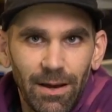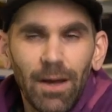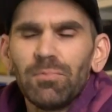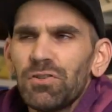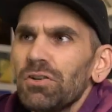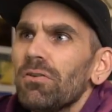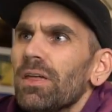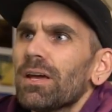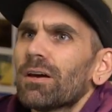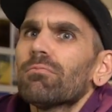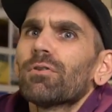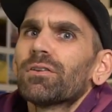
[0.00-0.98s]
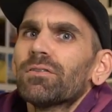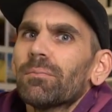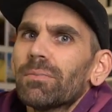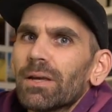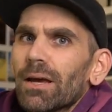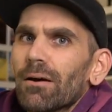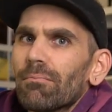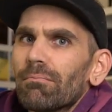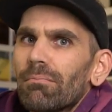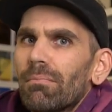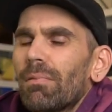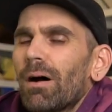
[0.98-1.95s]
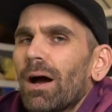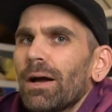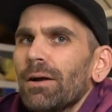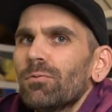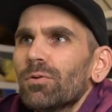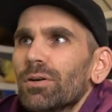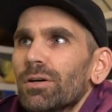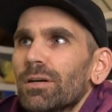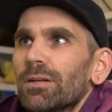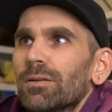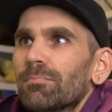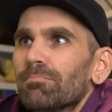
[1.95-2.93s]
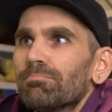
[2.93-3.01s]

I'm sure they could work something out. I would